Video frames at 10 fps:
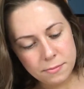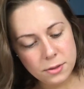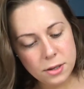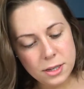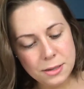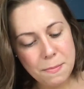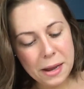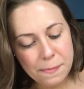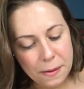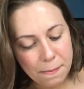So this
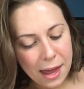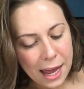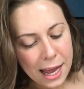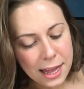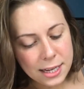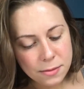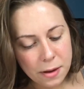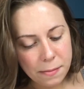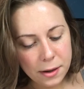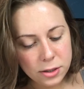might be May, this might be